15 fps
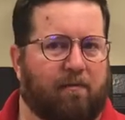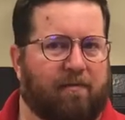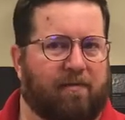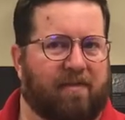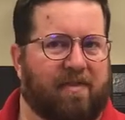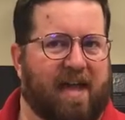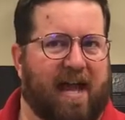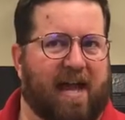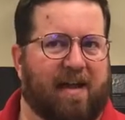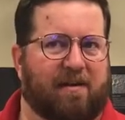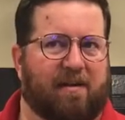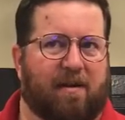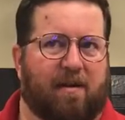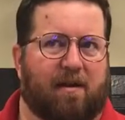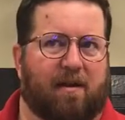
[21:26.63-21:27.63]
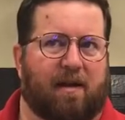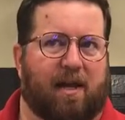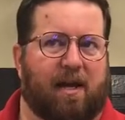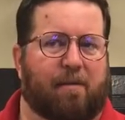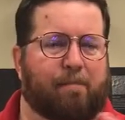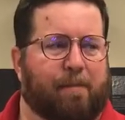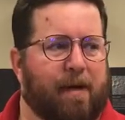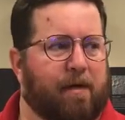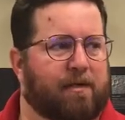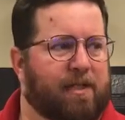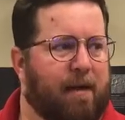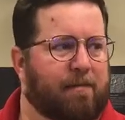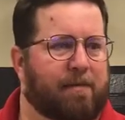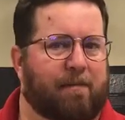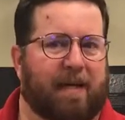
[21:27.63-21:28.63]
that it had built
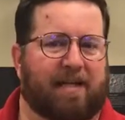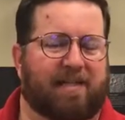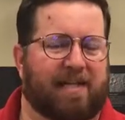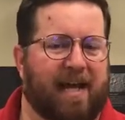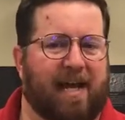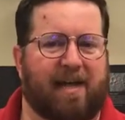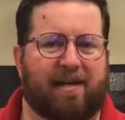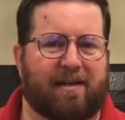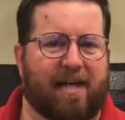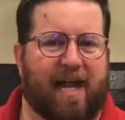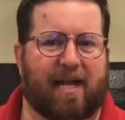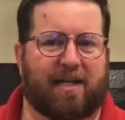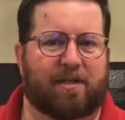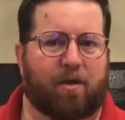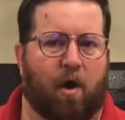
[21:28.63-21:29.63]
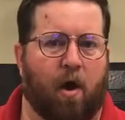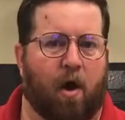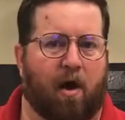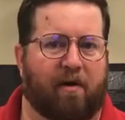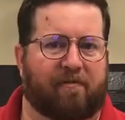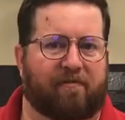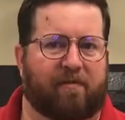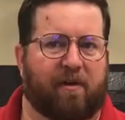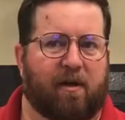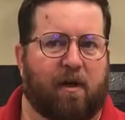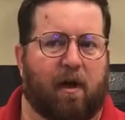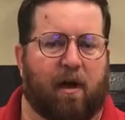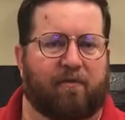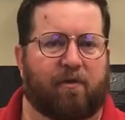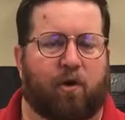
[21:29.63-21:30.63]
up to be 10 days off
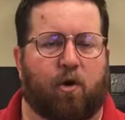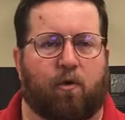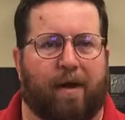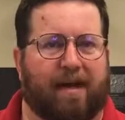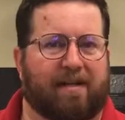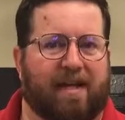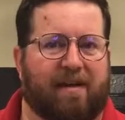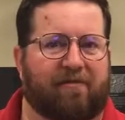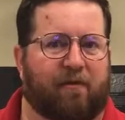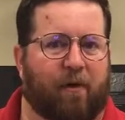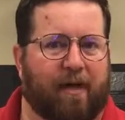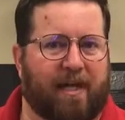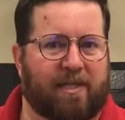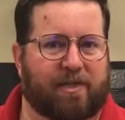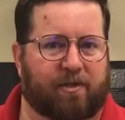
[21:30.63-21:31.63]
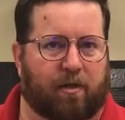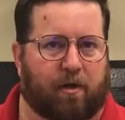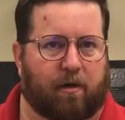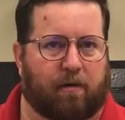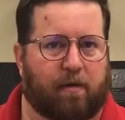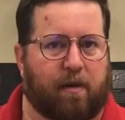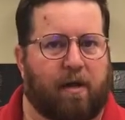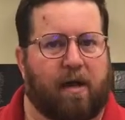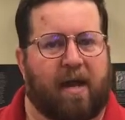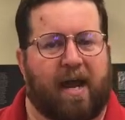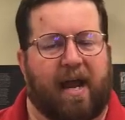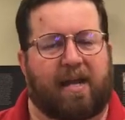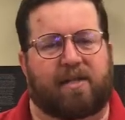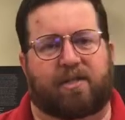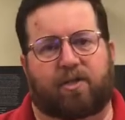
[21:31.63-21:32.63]
of the correct day for Easter.
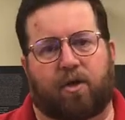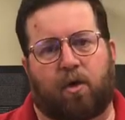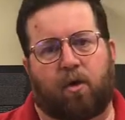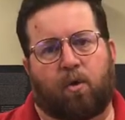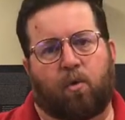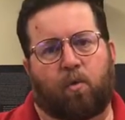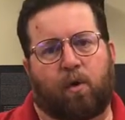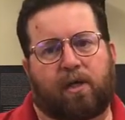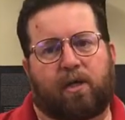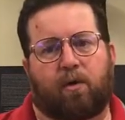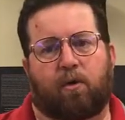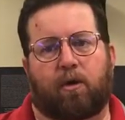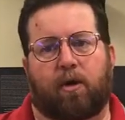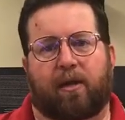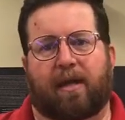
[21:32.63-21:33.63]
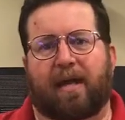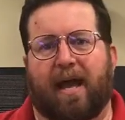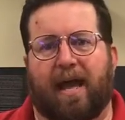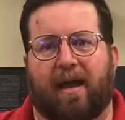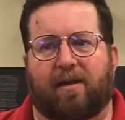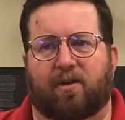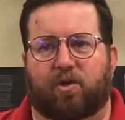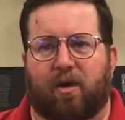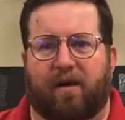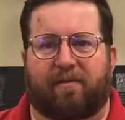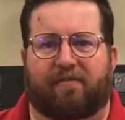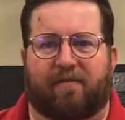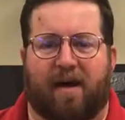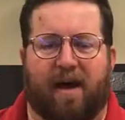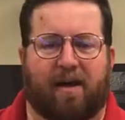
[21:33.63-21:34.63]
And so when you were looking at trying to
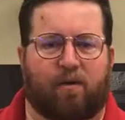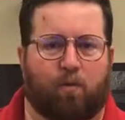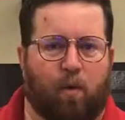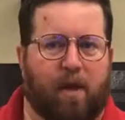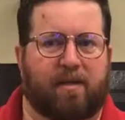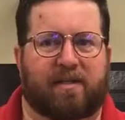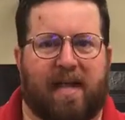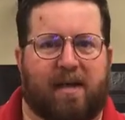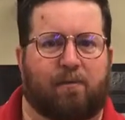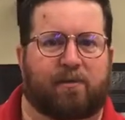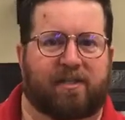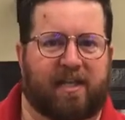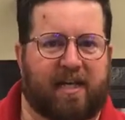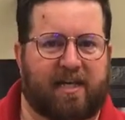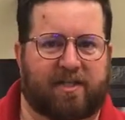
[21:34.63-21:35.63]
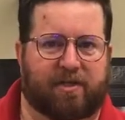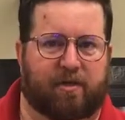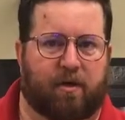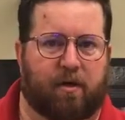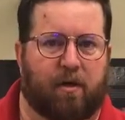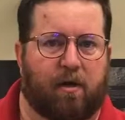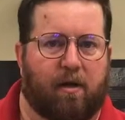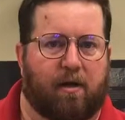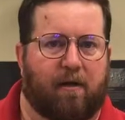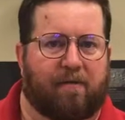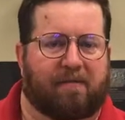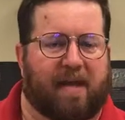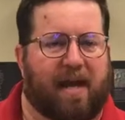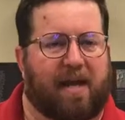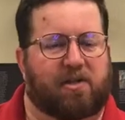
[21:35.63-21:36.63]
find what day was Easter,
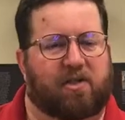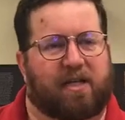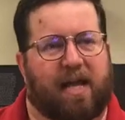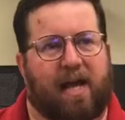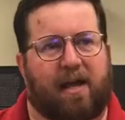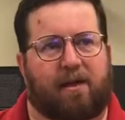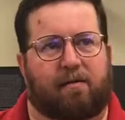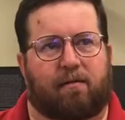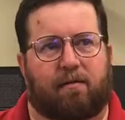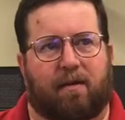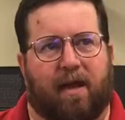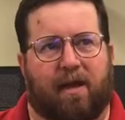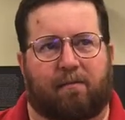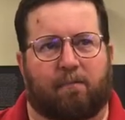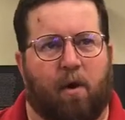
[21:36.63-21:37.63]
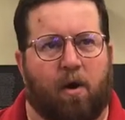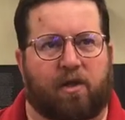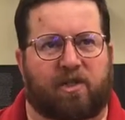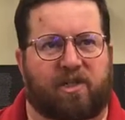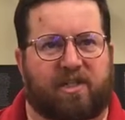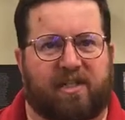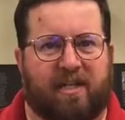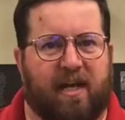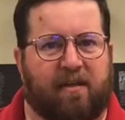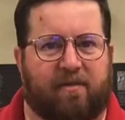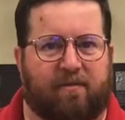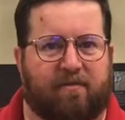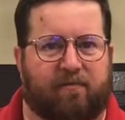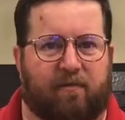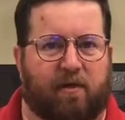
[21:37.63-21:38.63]
they actually had like March
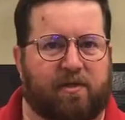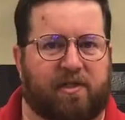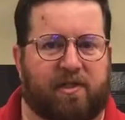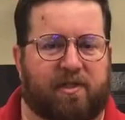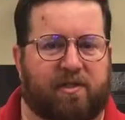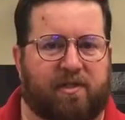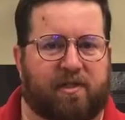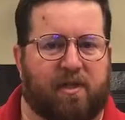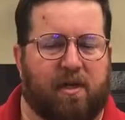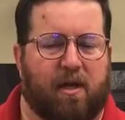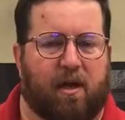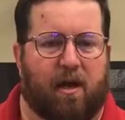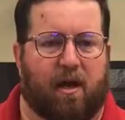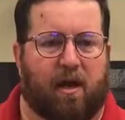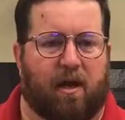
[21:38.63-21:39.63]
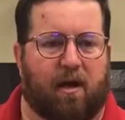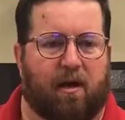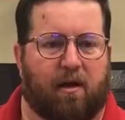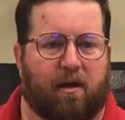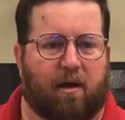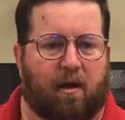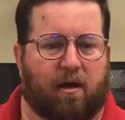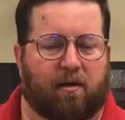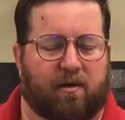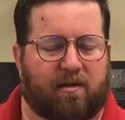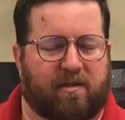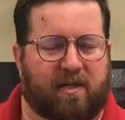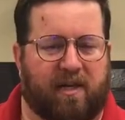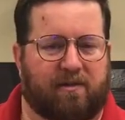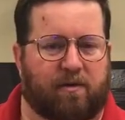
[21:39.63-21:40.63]
10th versus or
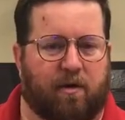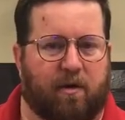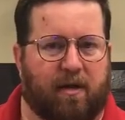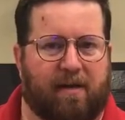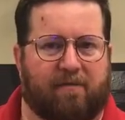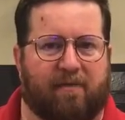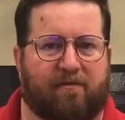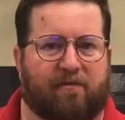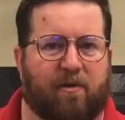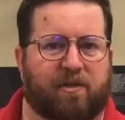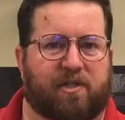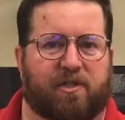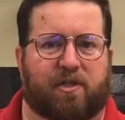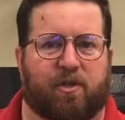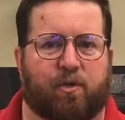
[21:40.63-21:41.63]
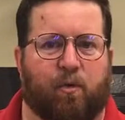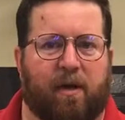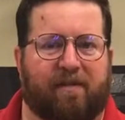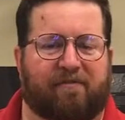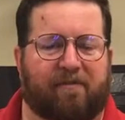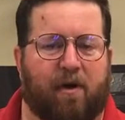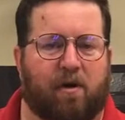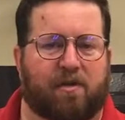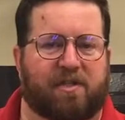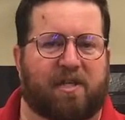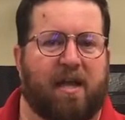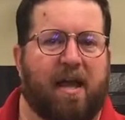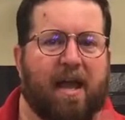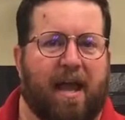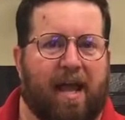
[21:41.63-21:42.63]
10th or 11th versus the 21st,
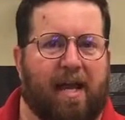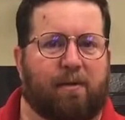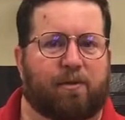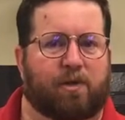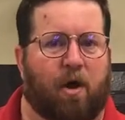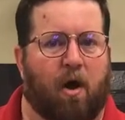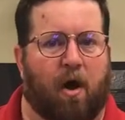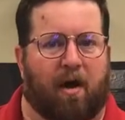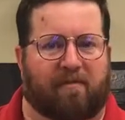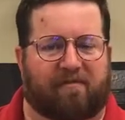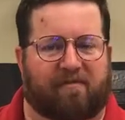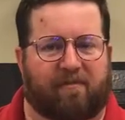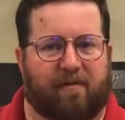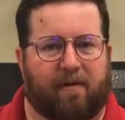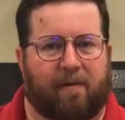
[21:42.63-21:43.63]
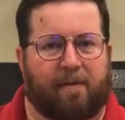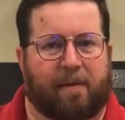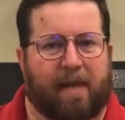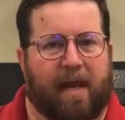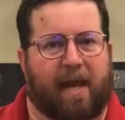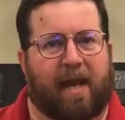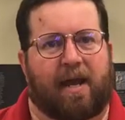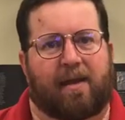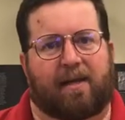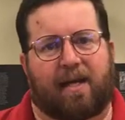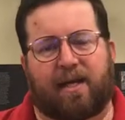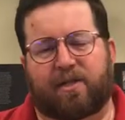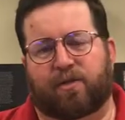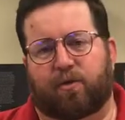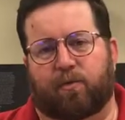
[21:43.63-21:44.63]
and it was off. And
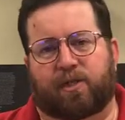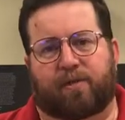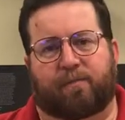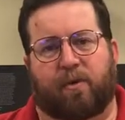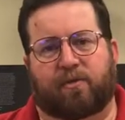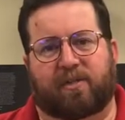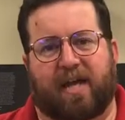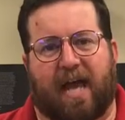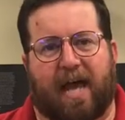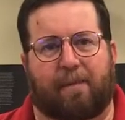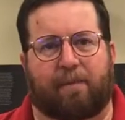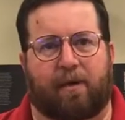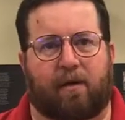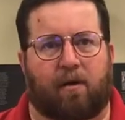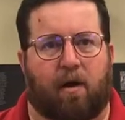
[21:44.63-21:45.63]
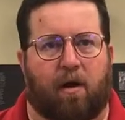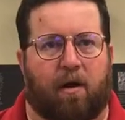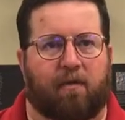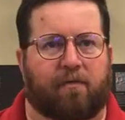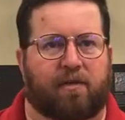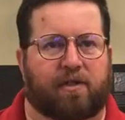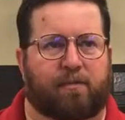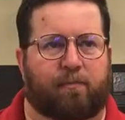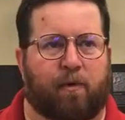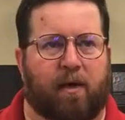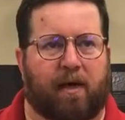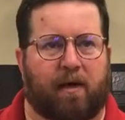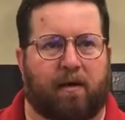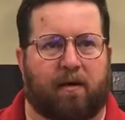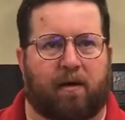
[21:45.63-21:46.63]
Easter was supposed to happen on the
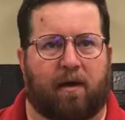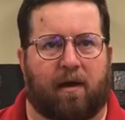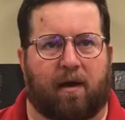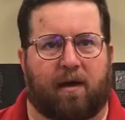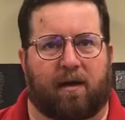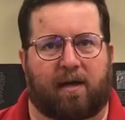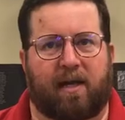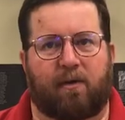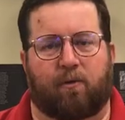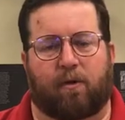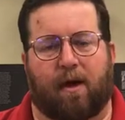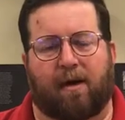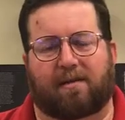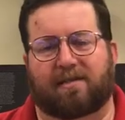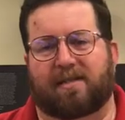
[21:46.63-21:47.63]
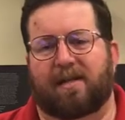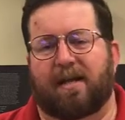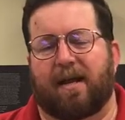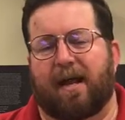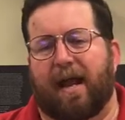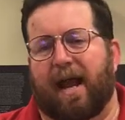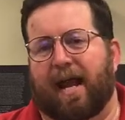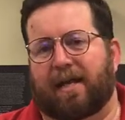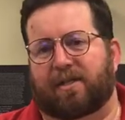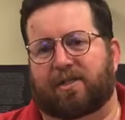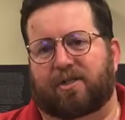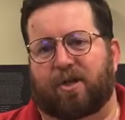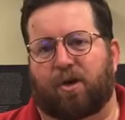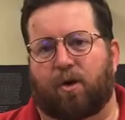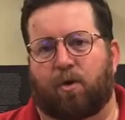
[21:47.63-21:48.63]
spring equinox, and
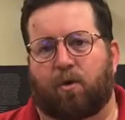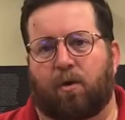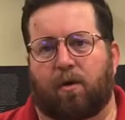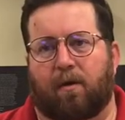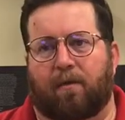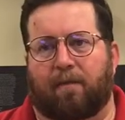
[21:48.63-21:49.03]
so